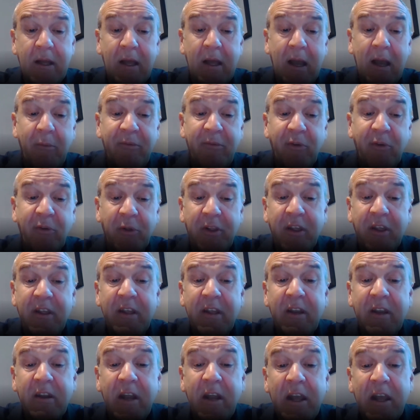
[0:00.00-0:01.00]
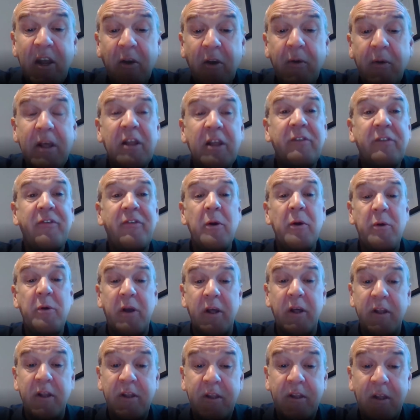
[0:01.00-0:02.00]
And we've also seen an increased
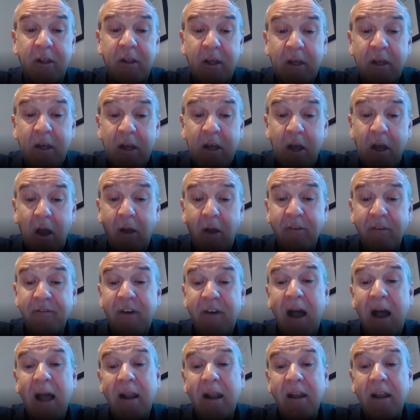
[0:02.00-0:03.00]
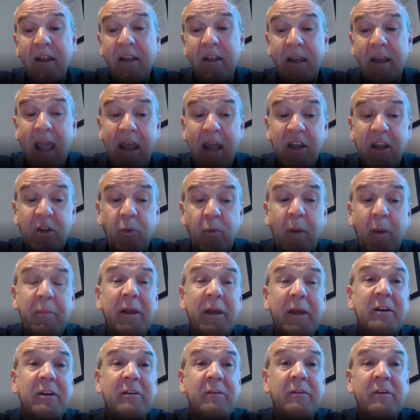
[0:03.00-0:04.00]
focus on violence against
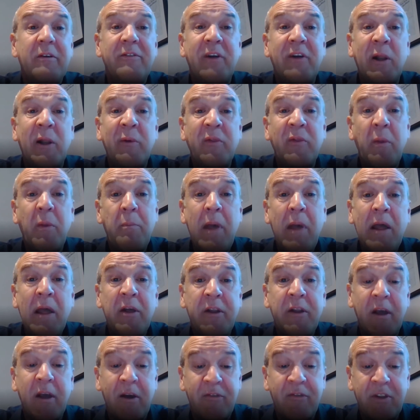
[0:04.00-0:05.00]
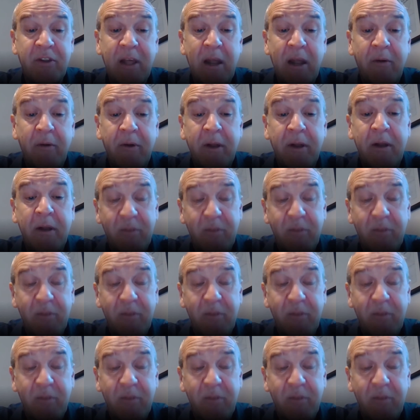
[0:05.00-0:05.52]
women following the murder of Sarah